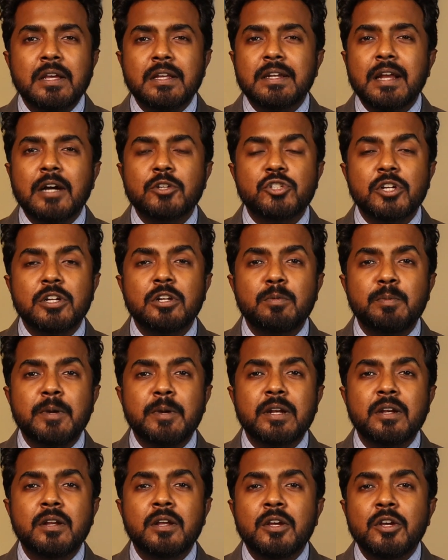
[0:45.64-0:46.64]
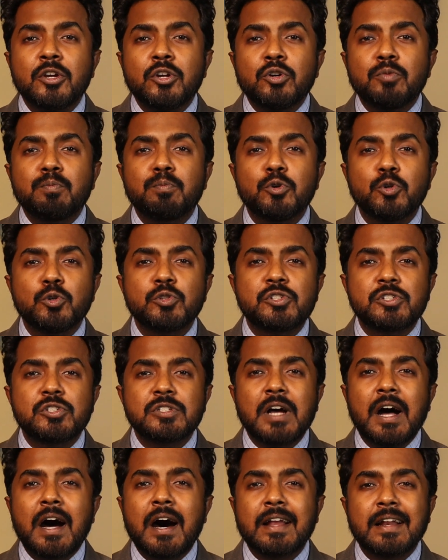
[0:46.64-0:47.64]
Now, gentlemen,
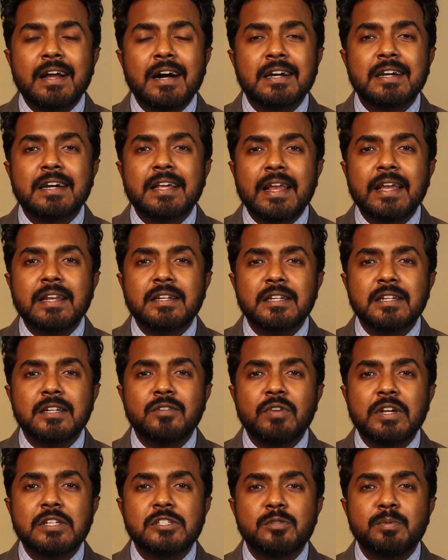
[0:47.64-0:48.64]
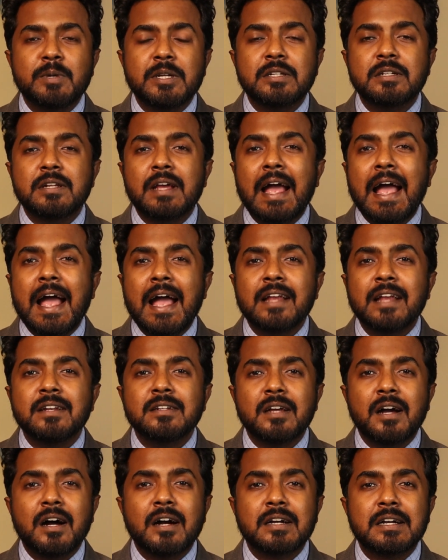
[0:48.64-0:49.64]
boots are a great investment
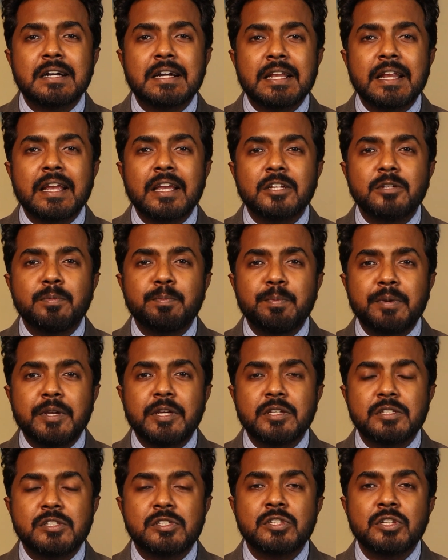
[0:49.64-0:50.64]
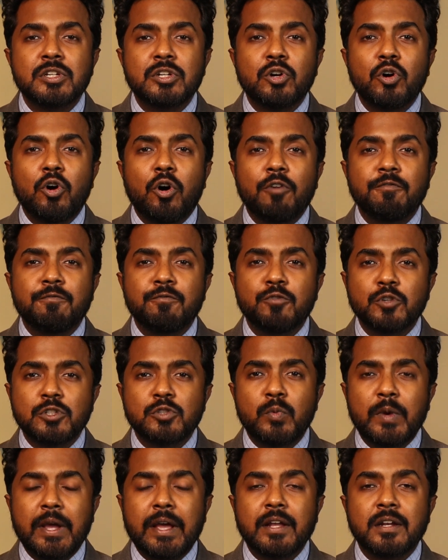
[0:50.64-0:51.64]
and a great piece of
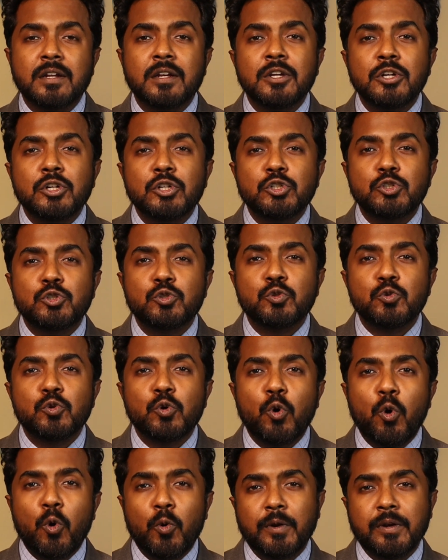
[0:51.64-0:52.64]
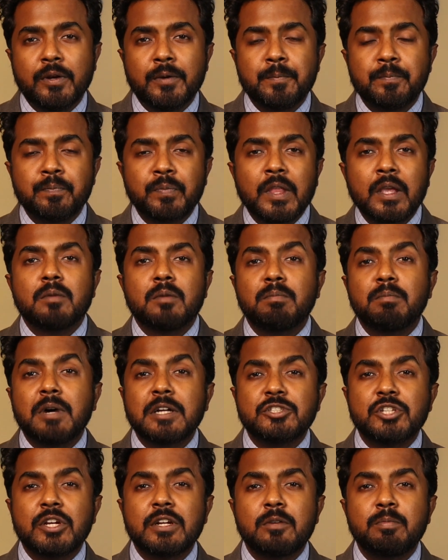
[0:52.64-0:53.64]
footwear to own.
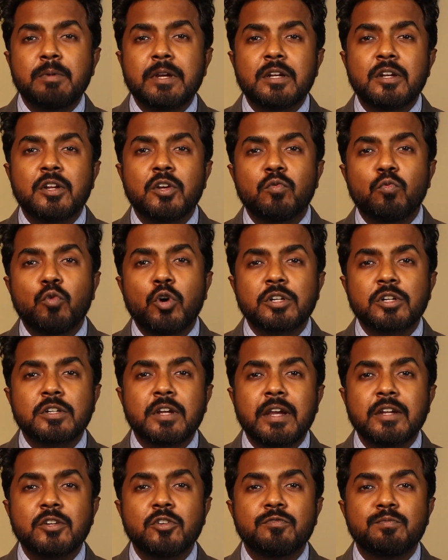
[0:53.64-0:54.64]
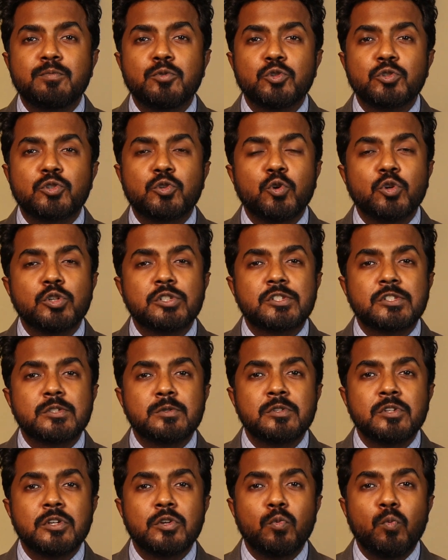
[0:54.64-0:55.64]
But, gentlemen, what kind of boot
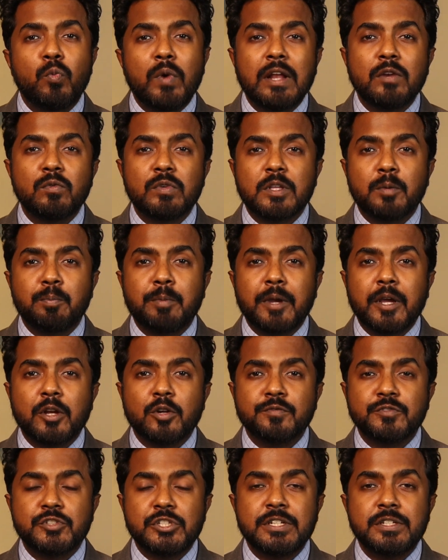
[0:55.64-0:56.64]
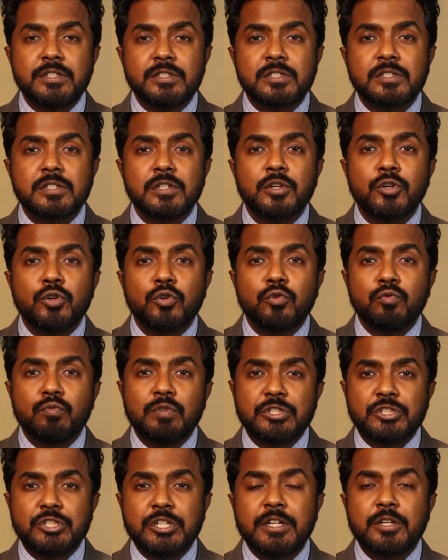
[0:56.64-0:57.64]
goes well with a pair of jeans,
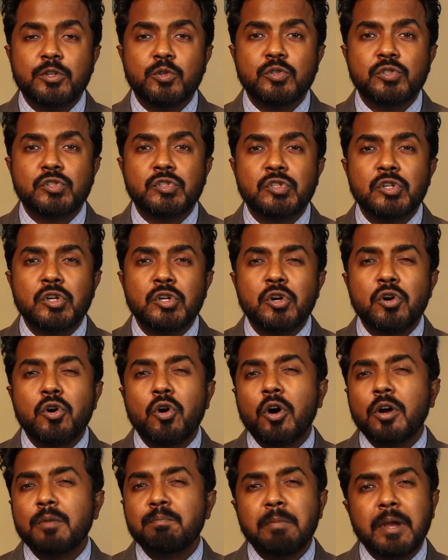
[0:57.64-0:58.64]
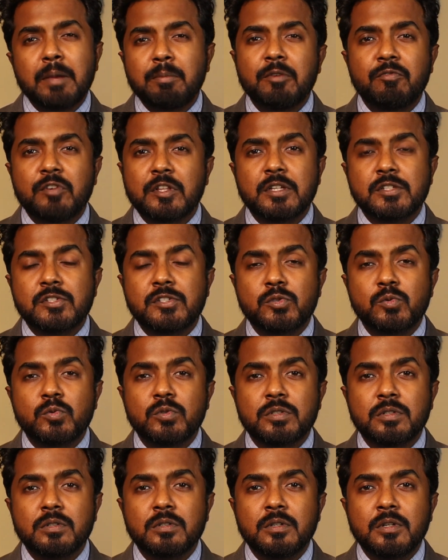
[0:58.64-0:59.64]
with chinos, or maybe with a
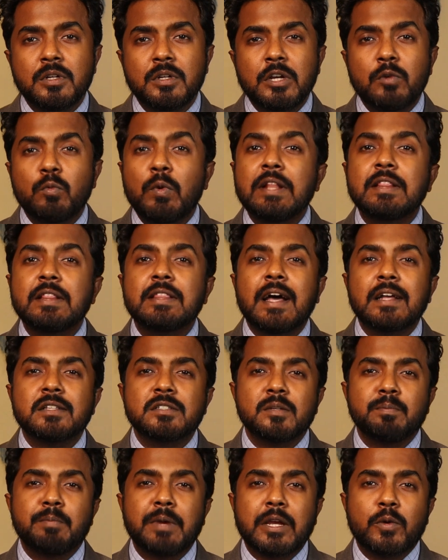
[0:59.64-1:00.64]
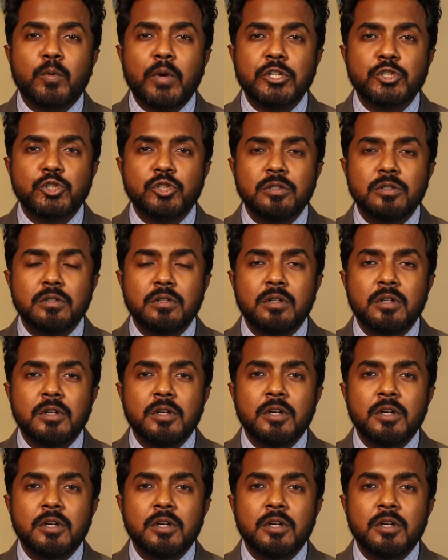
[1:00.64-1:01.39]
suit? Well, that's a big question.